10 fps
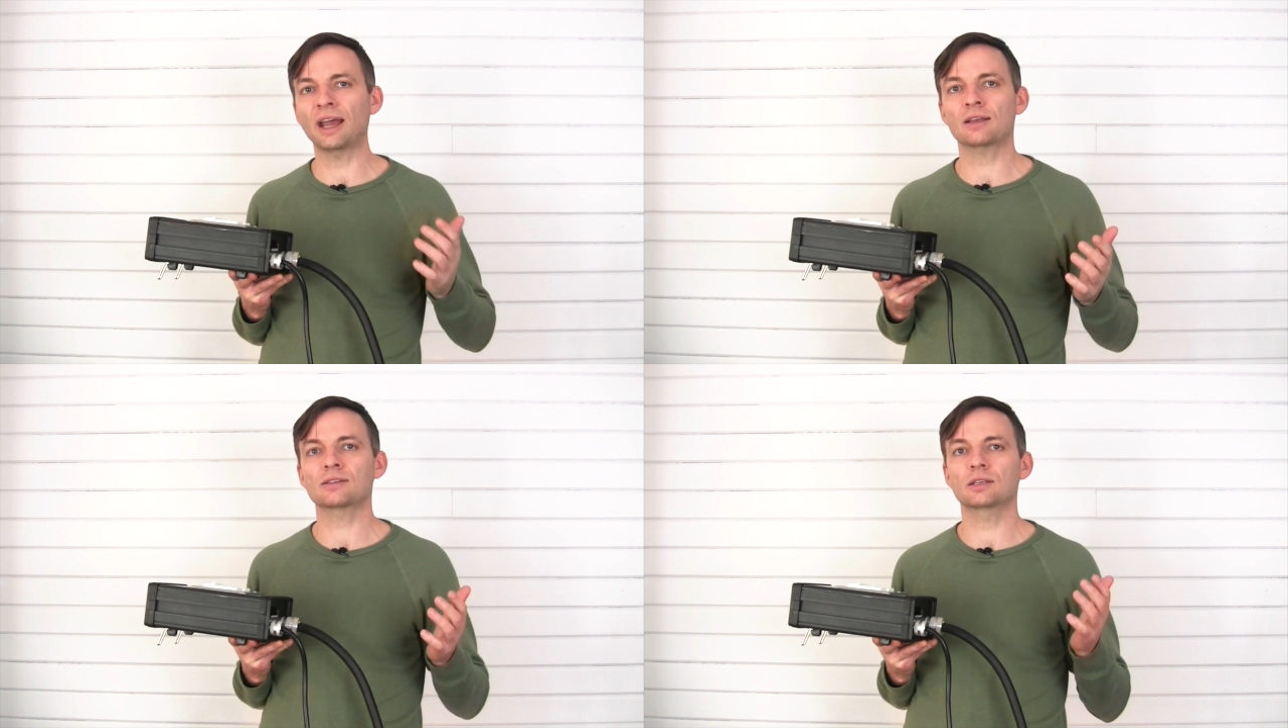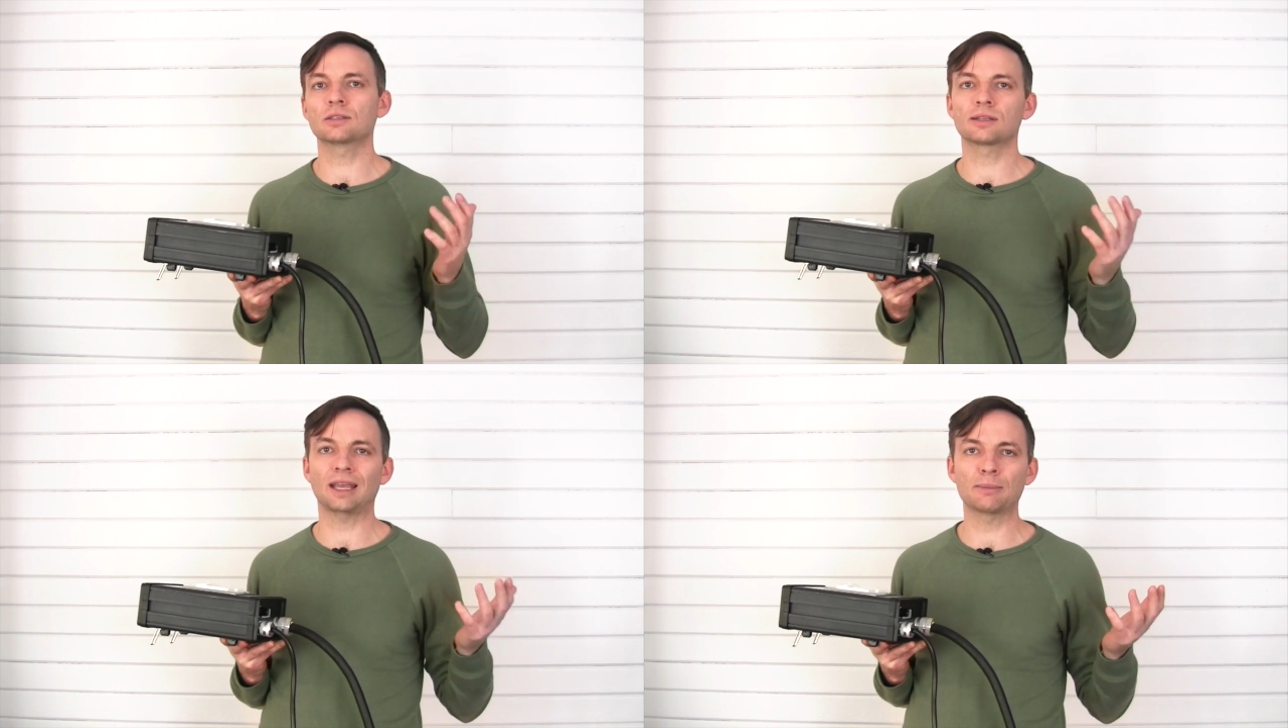
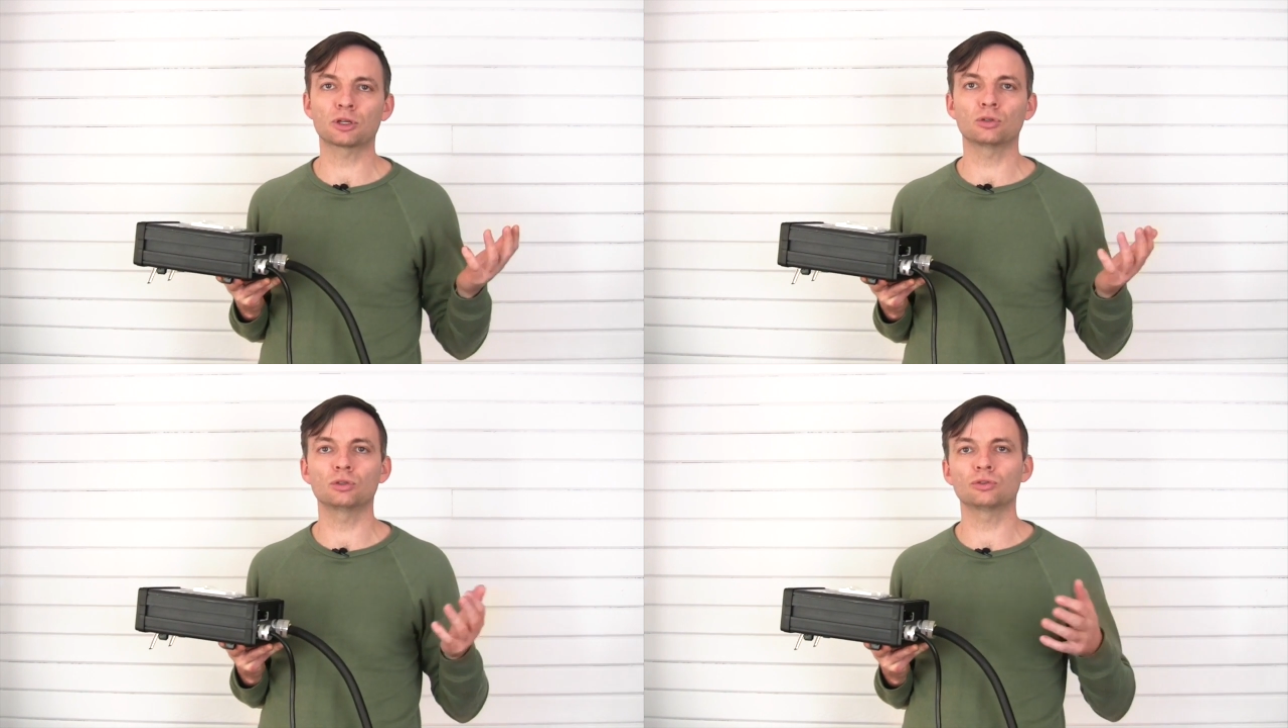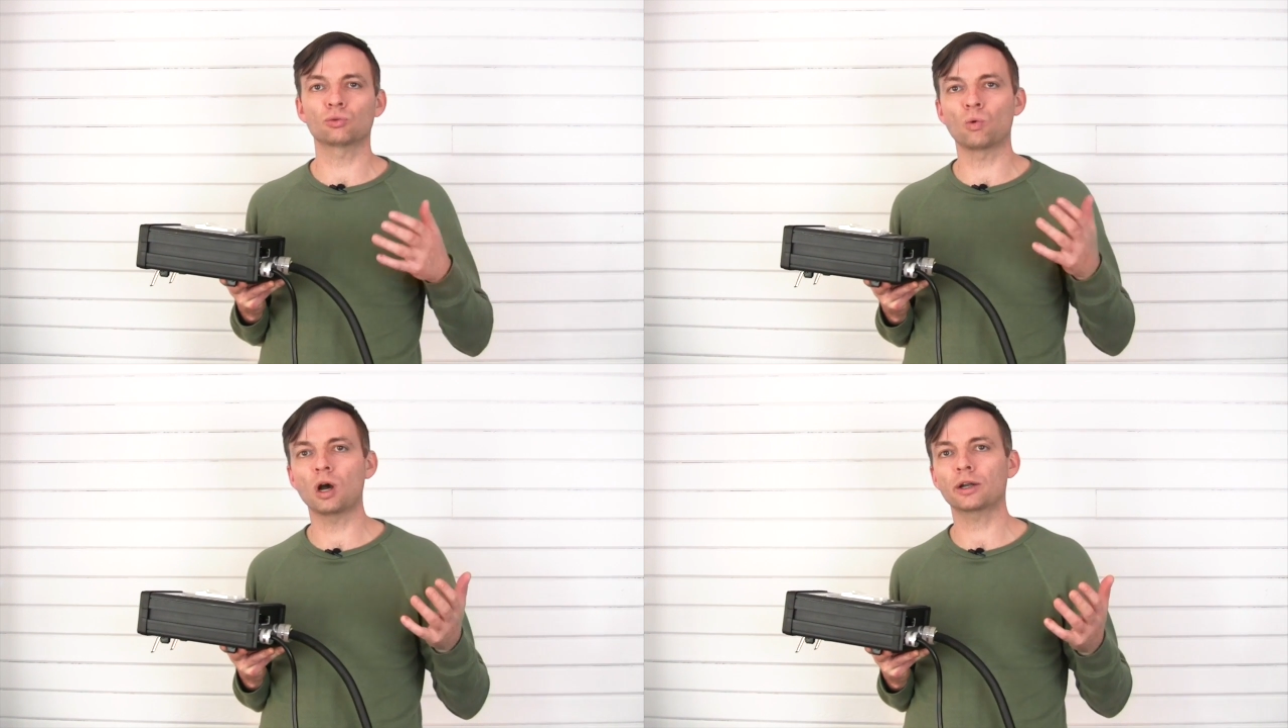acids,
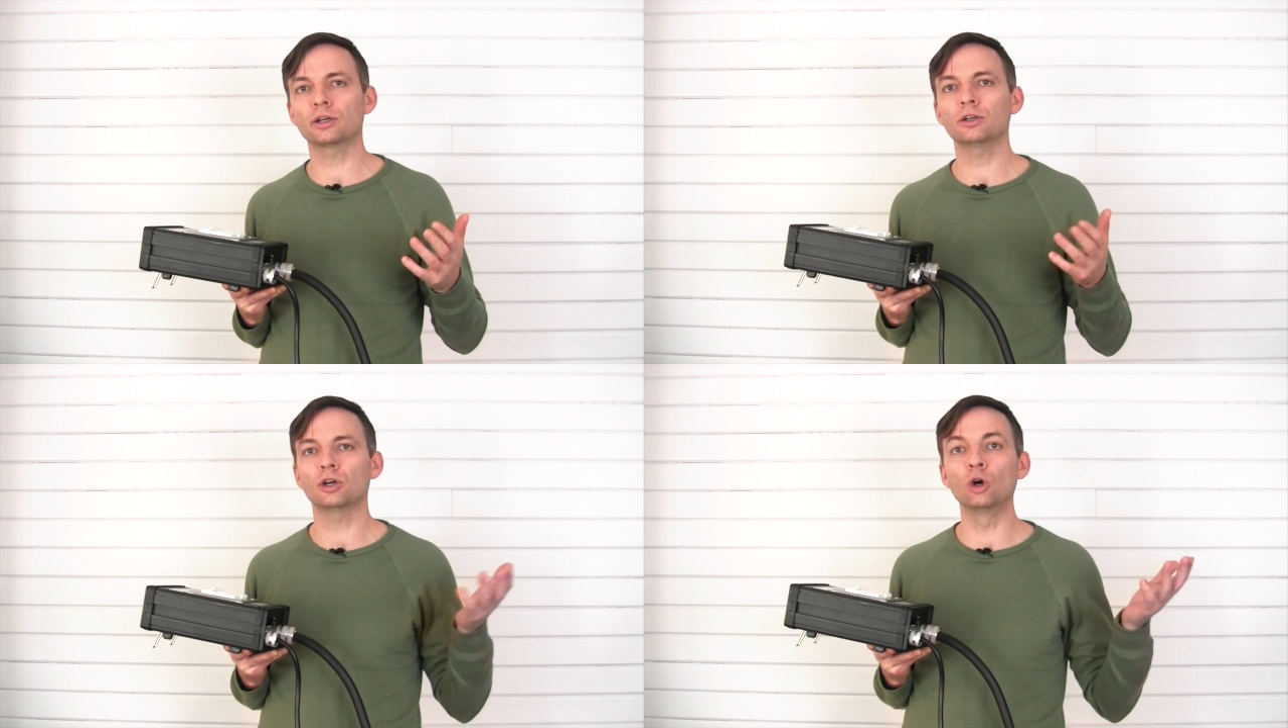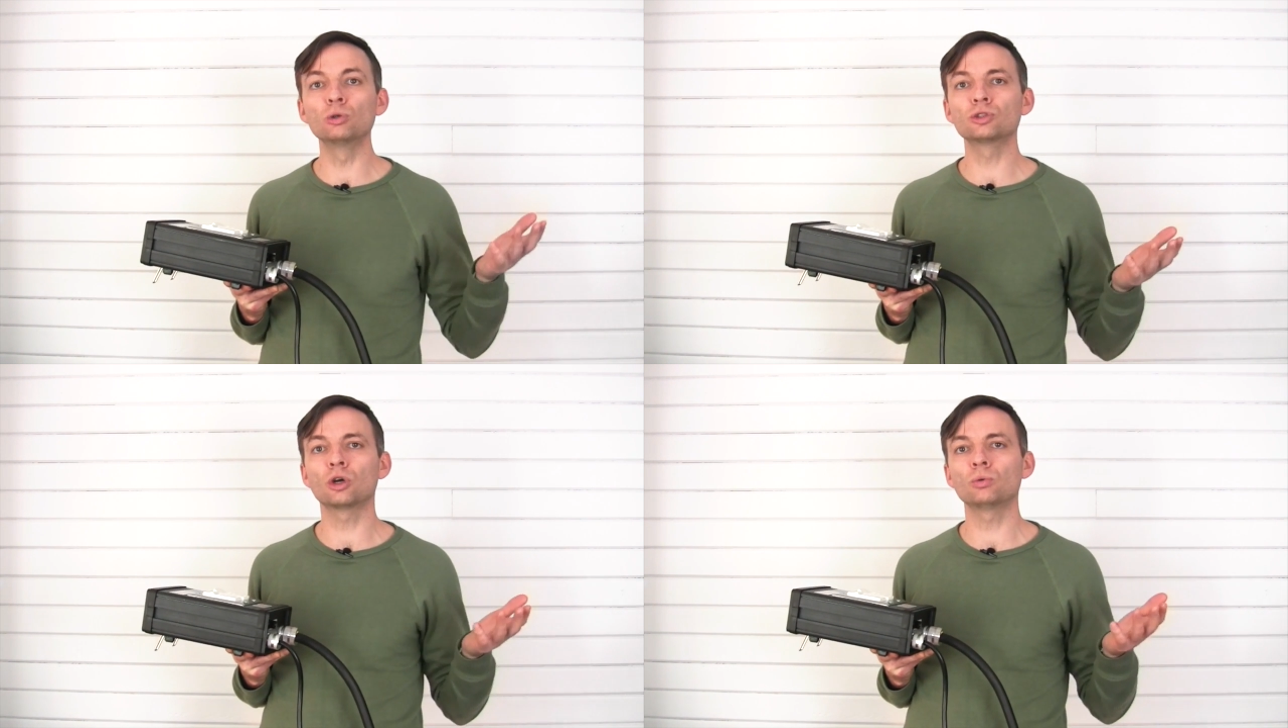chemicals, water,
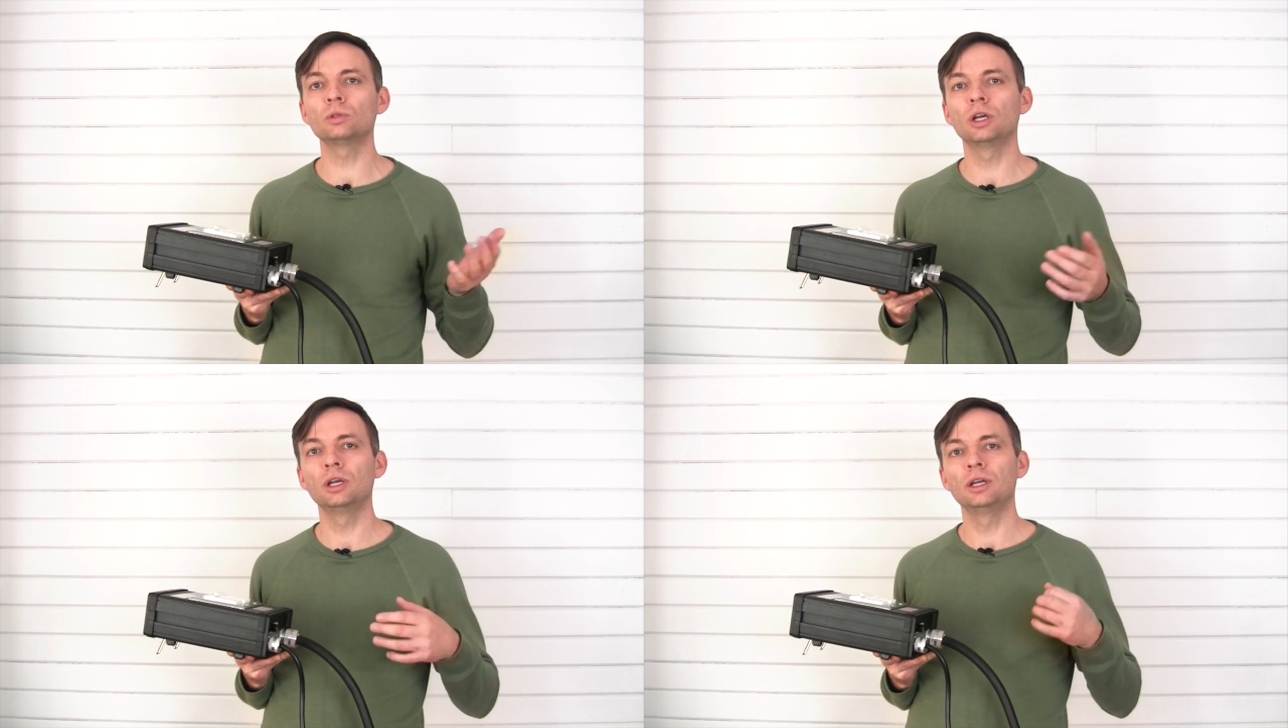ozone,